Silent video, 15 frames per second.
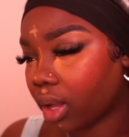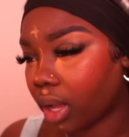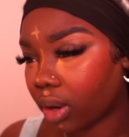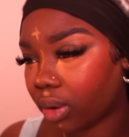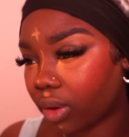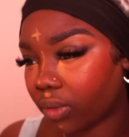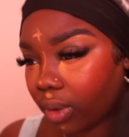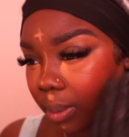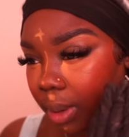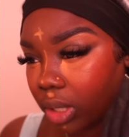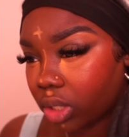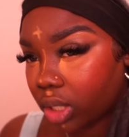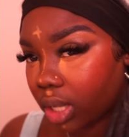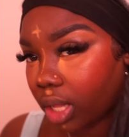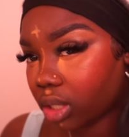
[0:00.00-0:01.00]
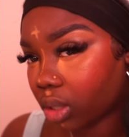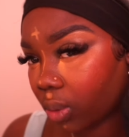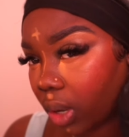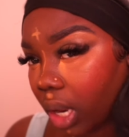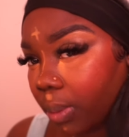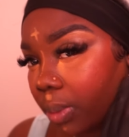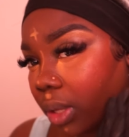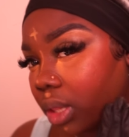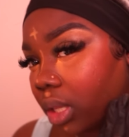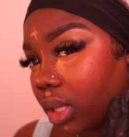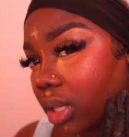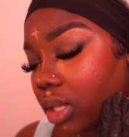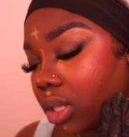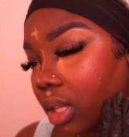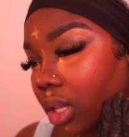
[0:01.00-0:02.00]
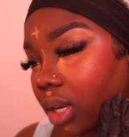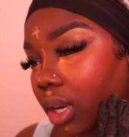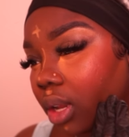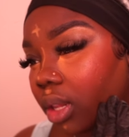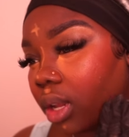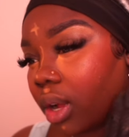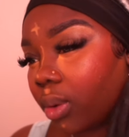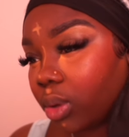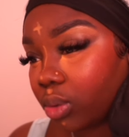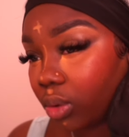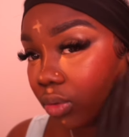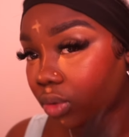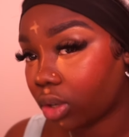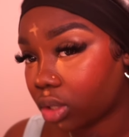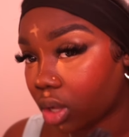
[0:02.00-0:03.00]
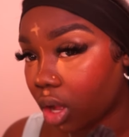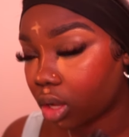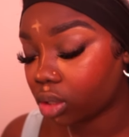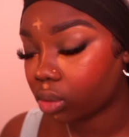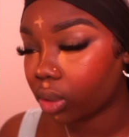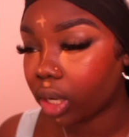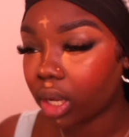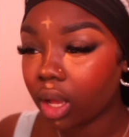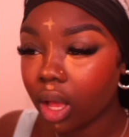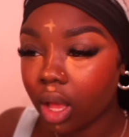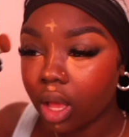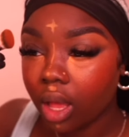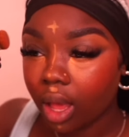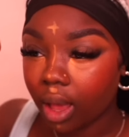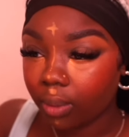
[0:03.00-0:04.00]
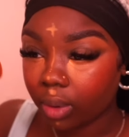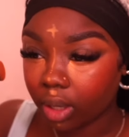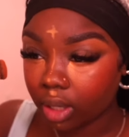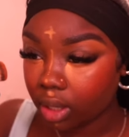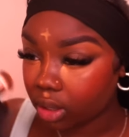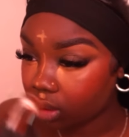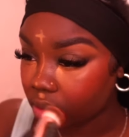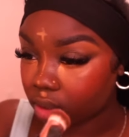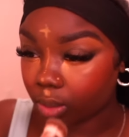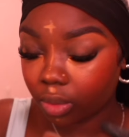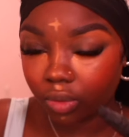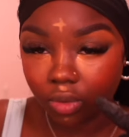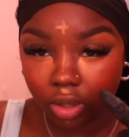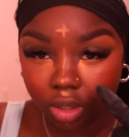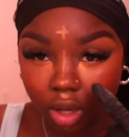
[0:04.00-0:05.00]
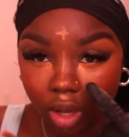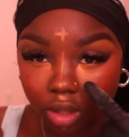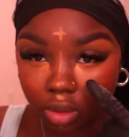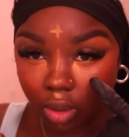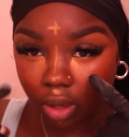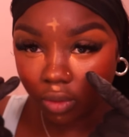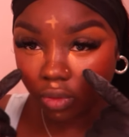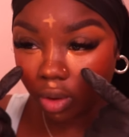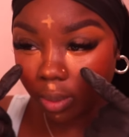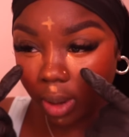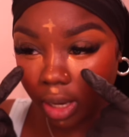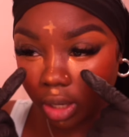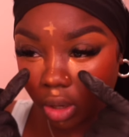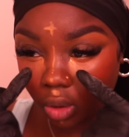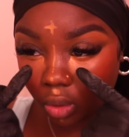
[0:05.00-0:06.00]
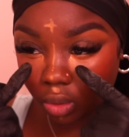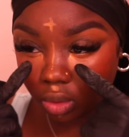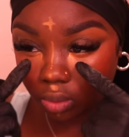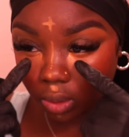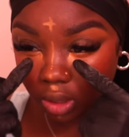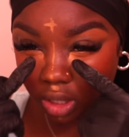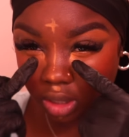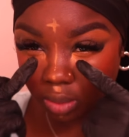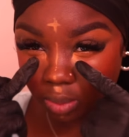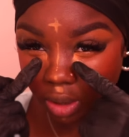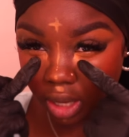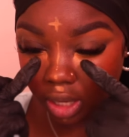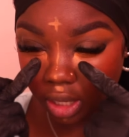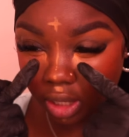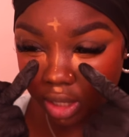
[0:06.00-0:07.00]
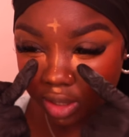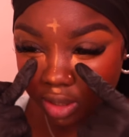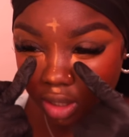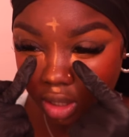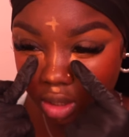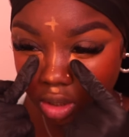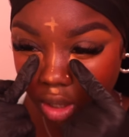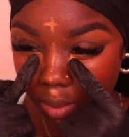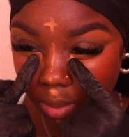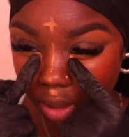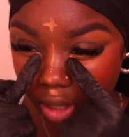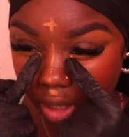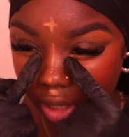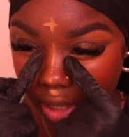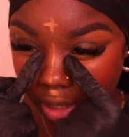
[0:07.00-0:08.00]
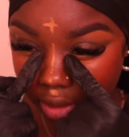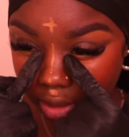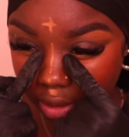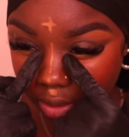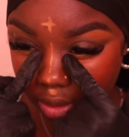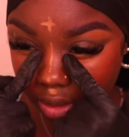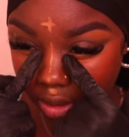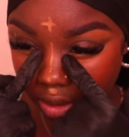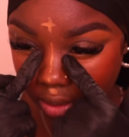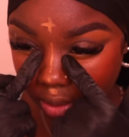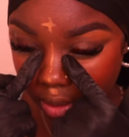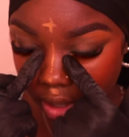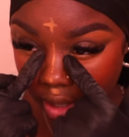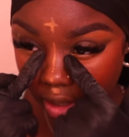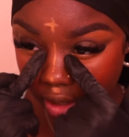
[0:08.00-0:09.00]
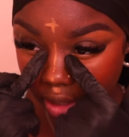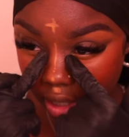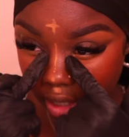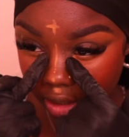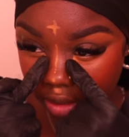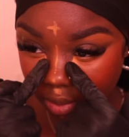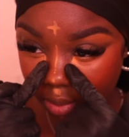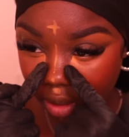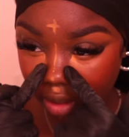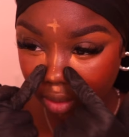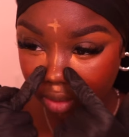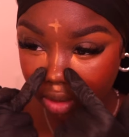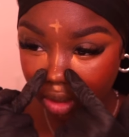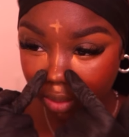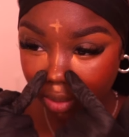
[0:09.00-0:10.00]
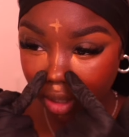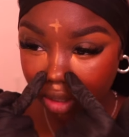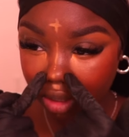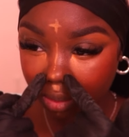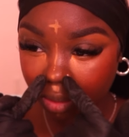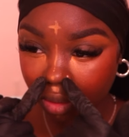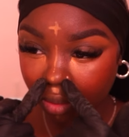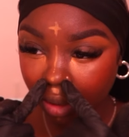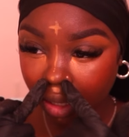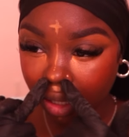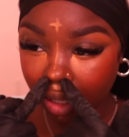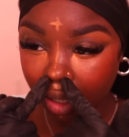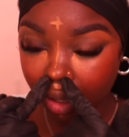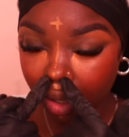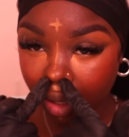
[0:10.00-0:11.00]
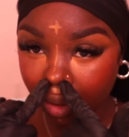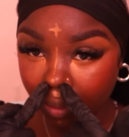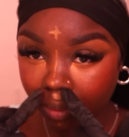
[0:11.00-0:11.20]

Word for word: I don't know if I mentioned that. So when I put the concealer down there, I was reverse contouring. And we're gonna do some reverse contouring for my nose with this brightening concealer. So I'm bringing it as close to the edge of my nose as possible right here.